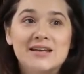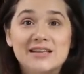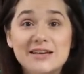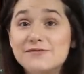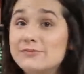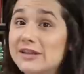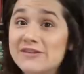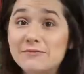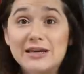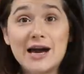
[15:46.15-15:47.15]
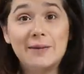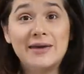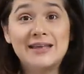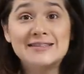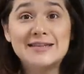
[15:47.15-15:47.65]
leave leave me
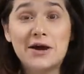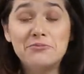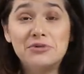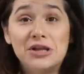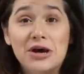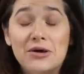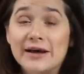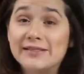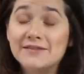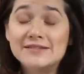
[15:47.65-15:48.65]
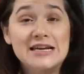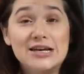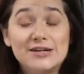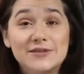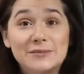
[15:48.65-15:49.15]
comments down below. I love to
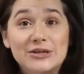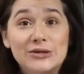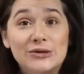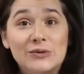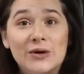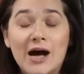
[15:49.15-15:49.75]
hear from you.